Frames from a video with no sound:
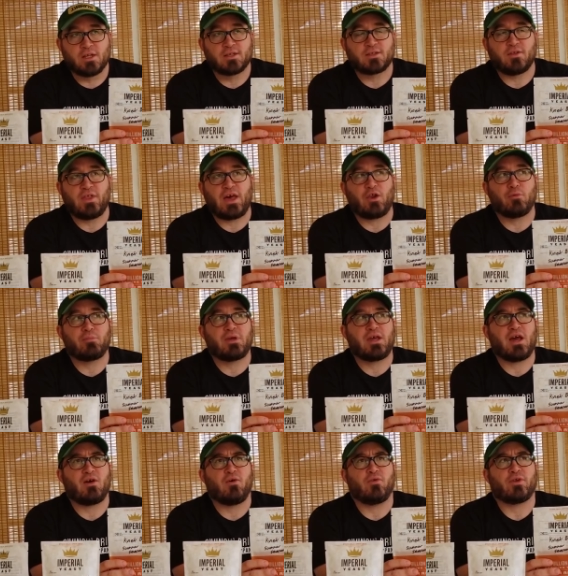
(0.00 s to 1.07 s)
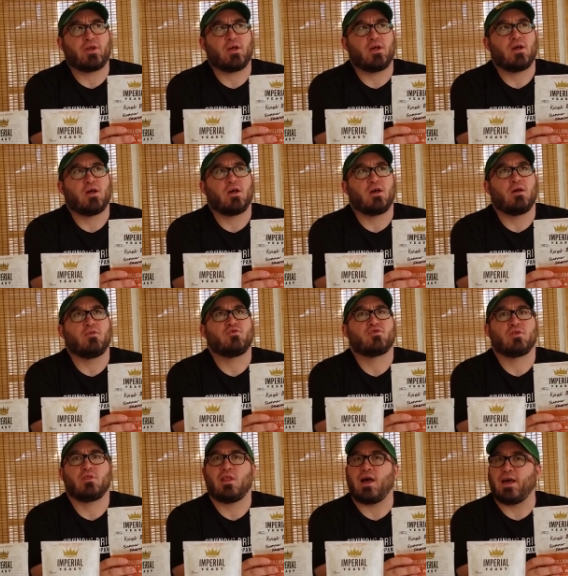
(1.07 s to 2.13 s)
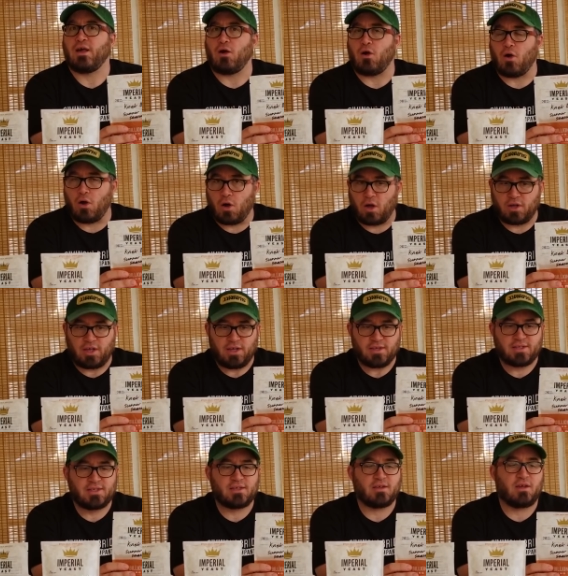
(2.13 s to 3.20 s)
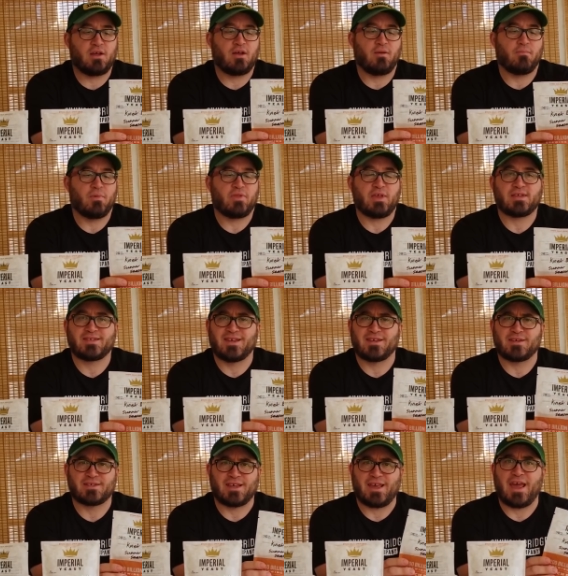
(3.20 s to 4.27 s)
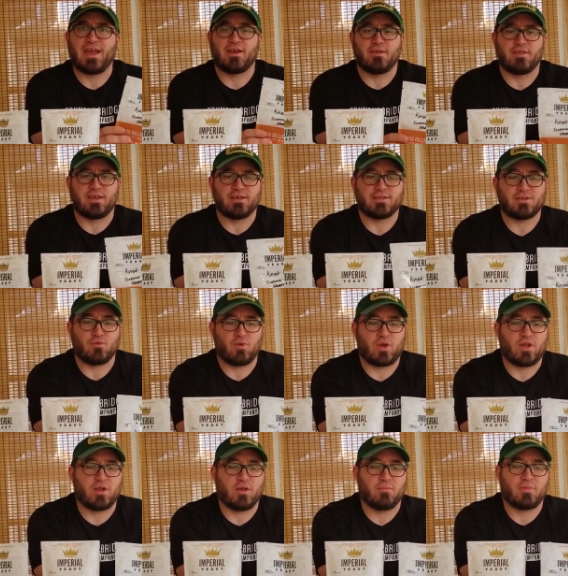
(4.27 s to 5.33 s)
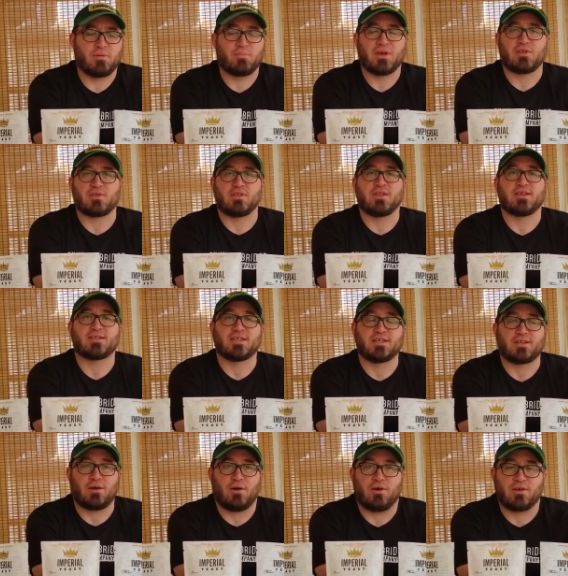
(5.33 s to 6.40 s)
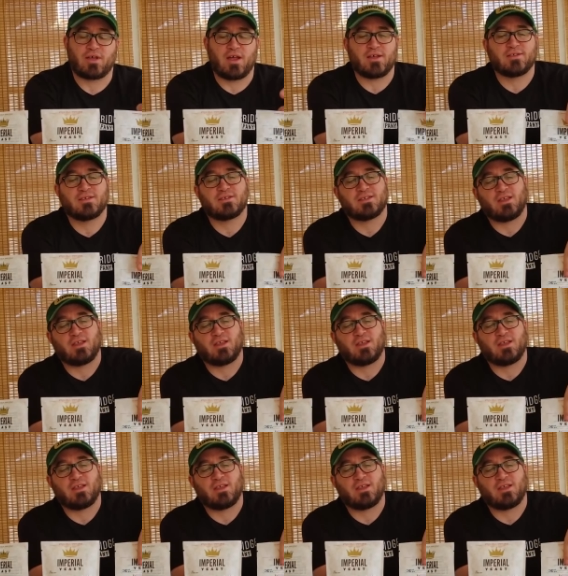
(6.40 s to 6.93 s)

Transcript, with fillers: So that'll be out uh, July, August. Um, but they sent us like eight of these. So we're going to be pitching this into all kinds of